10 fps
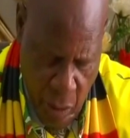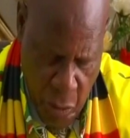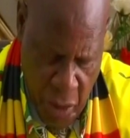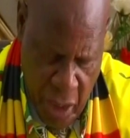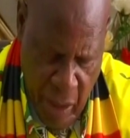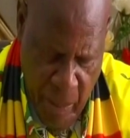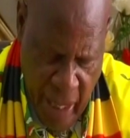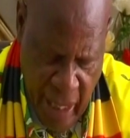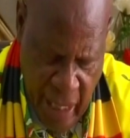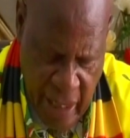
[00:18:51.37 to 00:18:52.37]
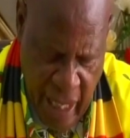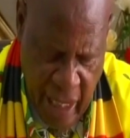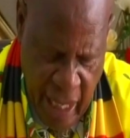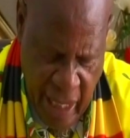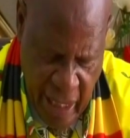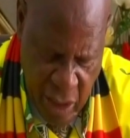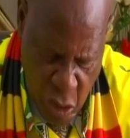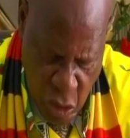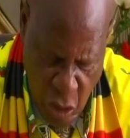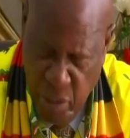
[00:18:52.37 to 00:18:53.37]
we came under attack under
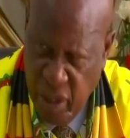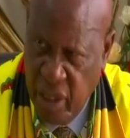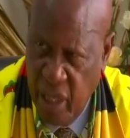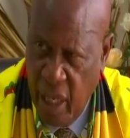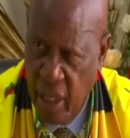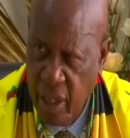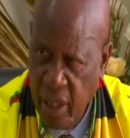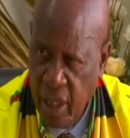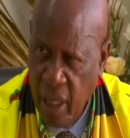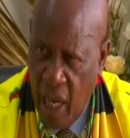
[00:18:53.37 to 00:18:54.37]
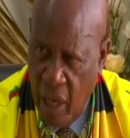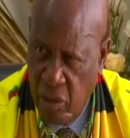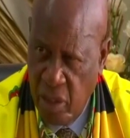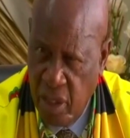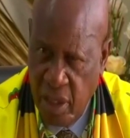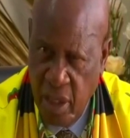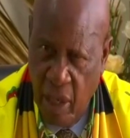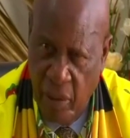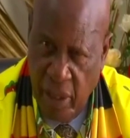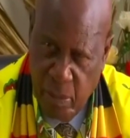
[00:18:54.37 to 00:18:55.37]
social media. Al
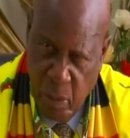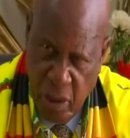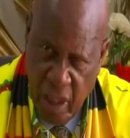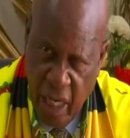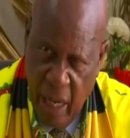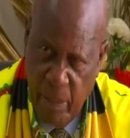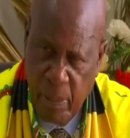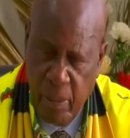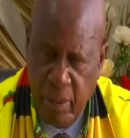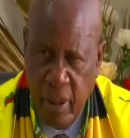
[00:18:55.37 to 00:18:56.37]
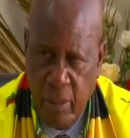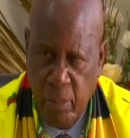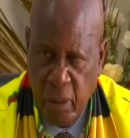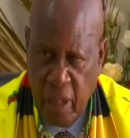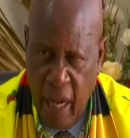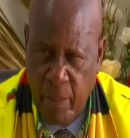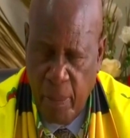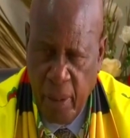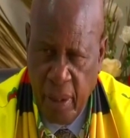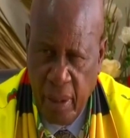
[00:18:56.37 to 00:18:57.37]
Jazeera was put up
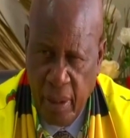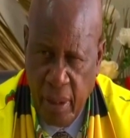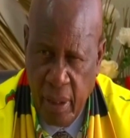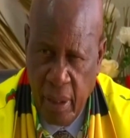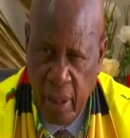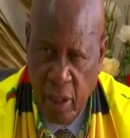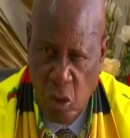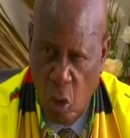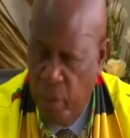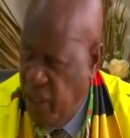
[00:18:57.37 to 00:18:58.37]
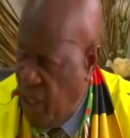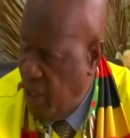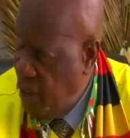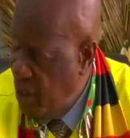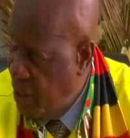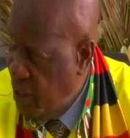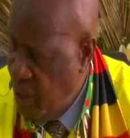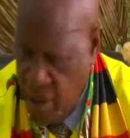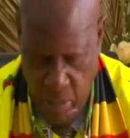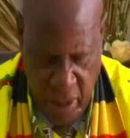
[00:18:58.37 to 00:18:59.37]
a documentary,
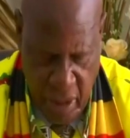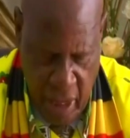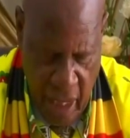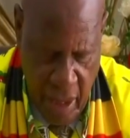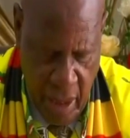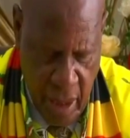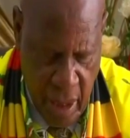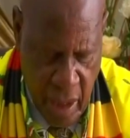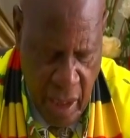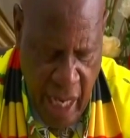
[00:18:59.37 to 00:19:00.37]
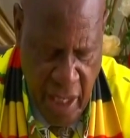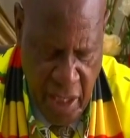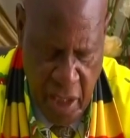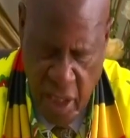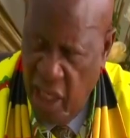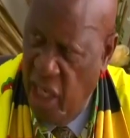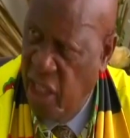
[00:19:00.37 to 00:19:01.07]
basically tarnishing the